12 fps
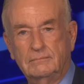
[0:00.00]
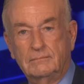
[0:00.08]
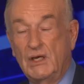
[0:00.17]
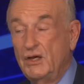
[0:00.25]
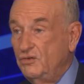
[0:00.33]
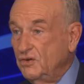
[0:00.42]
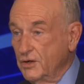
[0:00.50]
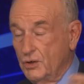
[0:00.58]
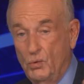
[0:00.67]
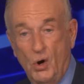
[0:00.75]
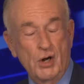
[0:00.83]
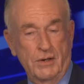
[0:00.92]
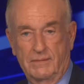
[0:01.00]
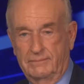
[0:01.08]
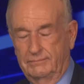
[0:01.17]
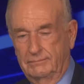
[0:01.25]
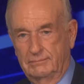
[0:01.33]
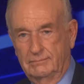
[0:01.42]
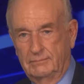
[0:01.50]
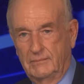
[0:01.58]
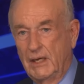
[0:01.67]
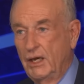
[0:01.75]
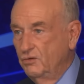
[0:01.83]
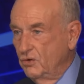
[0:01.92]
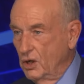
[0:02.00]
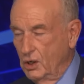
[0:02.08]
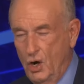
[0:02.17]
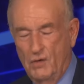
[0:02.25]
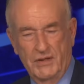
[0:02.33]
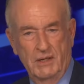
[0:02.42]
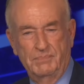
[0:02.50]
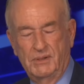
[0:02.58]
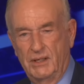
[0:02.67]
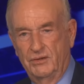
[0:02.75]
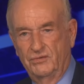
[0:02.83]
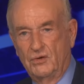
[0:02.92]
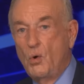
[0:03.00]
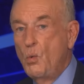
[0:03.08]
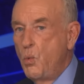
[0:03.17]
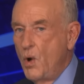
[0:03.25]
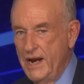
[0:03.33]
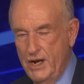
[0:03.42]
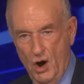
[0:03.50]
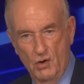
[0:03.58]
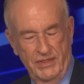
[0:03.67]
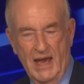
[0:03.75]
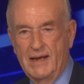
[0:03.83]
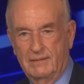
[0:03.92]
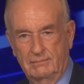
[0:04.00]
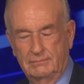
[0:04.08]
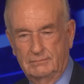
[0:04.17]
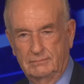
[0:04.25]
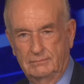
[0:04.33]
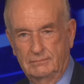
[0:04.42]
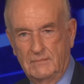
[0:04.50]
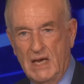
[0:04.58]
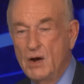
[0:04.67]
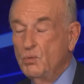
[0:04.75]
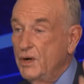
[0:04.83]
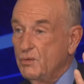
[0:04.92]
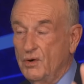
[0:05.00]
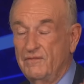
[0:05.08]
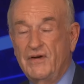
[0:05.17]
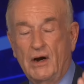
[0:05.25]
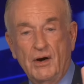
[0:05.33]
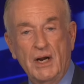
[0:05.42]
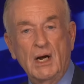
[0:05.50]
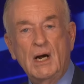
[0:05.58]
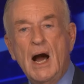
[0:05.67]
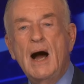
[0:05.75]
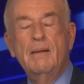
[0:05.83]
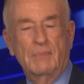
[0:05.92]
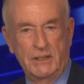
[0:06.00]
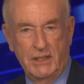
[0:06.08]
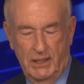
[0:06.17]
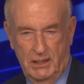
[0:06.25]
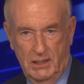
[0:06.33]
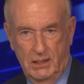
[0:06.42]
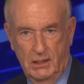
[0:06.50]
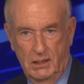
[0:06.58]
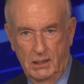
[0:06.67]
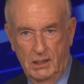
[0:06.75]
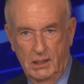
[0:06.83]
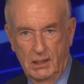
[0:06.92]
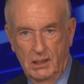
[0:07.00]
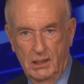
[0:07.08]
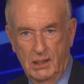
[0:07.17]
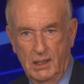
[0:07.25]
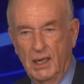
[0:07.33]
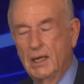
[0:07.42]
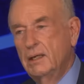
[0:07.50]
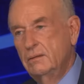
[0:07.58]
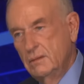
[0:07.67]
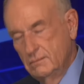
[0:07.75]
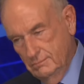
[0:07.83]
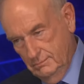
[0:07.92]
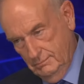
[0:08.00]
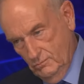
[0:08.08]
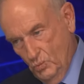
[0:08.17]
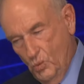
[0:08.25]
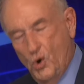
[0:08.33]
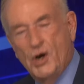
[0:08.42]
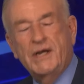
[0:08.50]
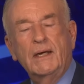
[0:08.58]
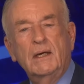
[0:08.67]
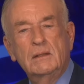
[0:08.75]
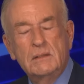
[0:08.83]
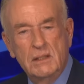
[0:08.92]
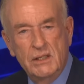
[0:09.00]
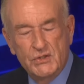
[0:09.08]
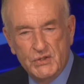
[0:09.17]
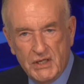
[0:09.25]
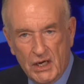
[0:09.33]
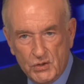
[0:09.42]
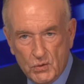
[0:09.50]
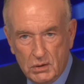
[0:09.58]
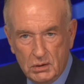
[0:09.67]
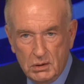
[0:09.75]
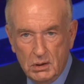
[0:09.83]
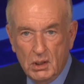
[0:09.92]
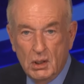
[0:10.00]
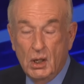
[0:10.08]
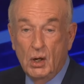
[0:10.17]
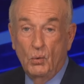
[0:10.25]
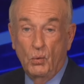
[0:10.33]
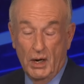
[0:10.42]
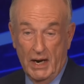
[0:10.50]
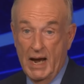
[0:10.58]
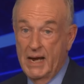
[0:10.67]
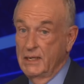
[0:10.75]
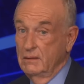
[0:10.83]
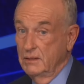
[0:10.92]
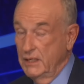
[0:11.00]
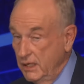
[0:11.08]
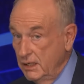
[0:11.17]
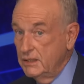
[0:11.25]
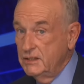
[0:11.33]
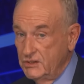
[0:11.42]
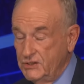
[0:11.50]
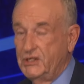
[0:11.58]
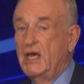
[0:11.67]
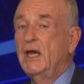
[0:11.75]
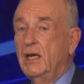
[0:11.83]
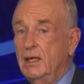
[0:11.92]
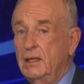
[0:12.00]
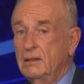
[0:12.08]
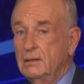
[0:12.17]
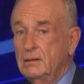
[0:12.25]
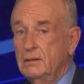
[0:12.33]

he's underwater, he's all over the place. We know that. And we were very accommodating in working into his schedule. What I needed to see